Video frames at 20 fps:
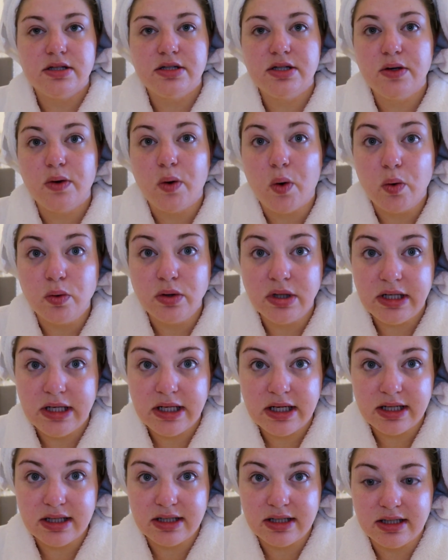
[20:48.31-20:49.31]
So you only
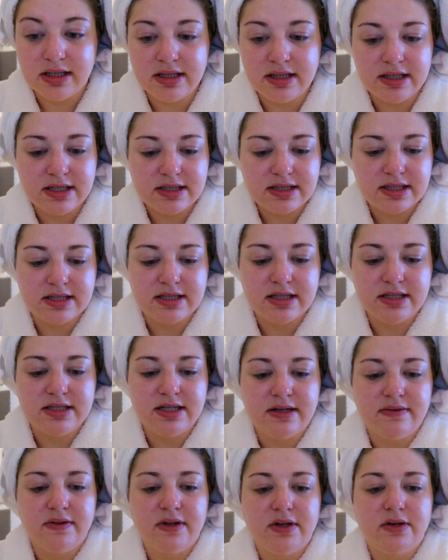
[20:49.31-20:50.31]
need a little of this because it
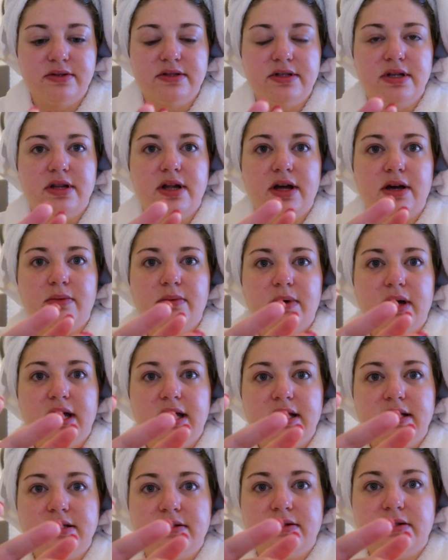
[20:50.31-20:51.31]
definitely goes a long
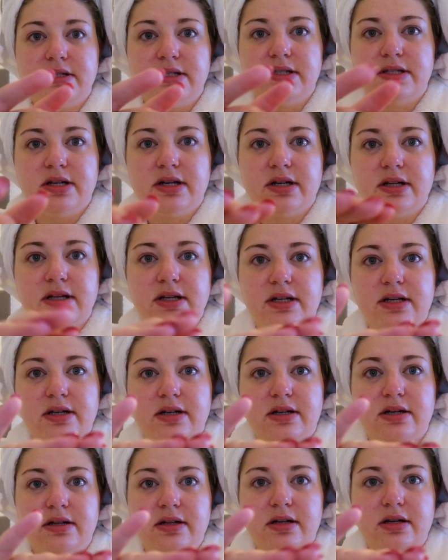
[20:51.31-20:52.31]
way. So I just took a
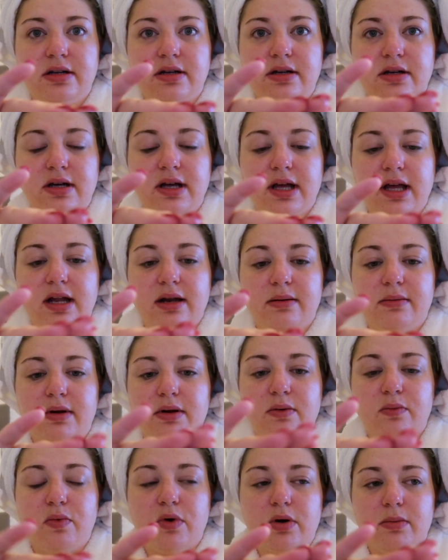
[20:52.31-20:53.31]
little. Again, I'm
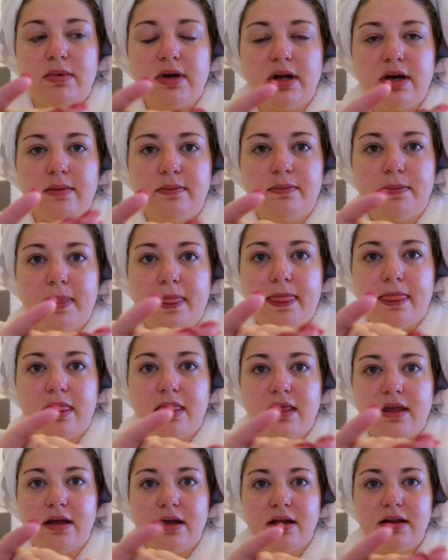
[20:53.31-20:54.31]
going to warm it up
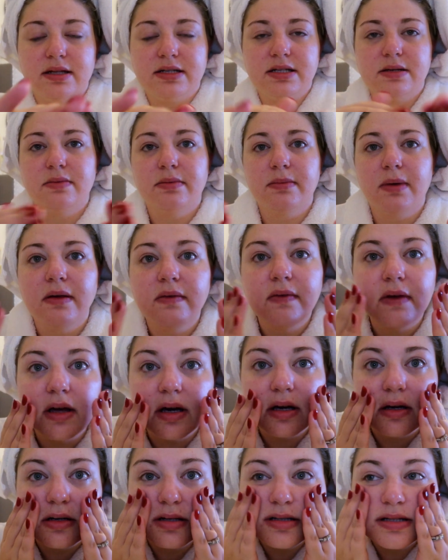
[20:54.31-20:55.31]
on the tip of my
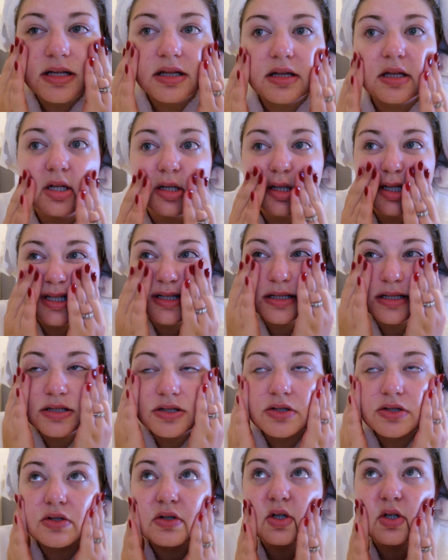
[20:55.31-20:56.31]
fingers and then just
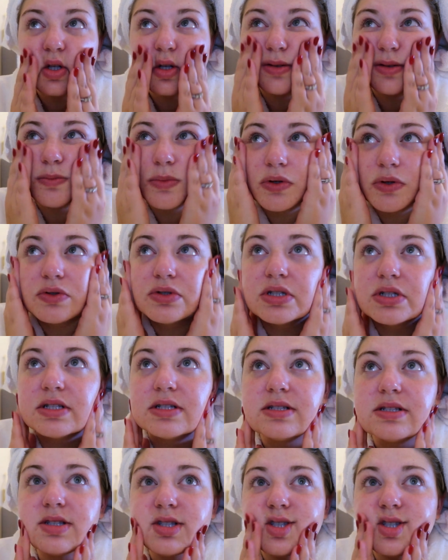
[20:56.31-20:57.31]
in circular
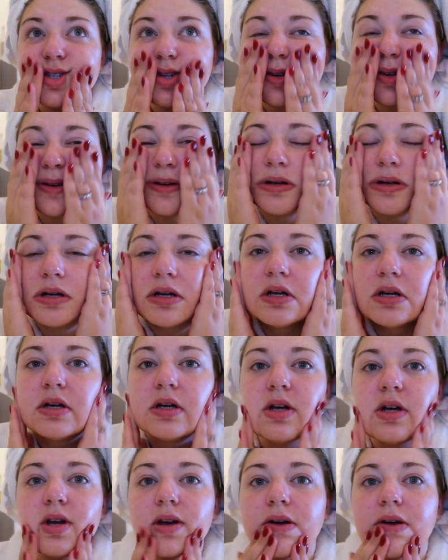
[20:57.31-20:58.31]
motions
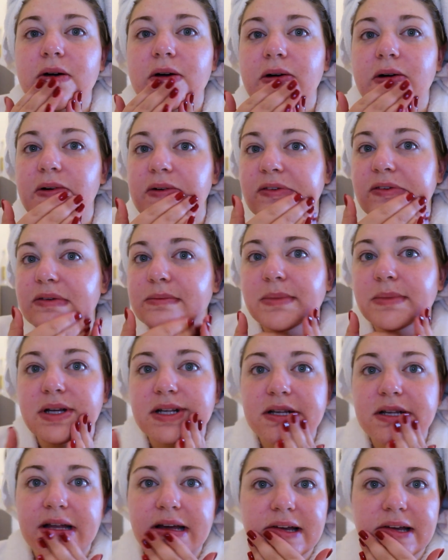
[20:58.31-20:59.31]
go over my
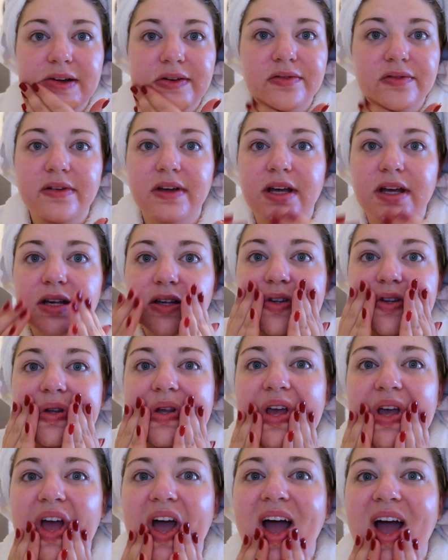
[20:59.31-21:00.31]
entire face,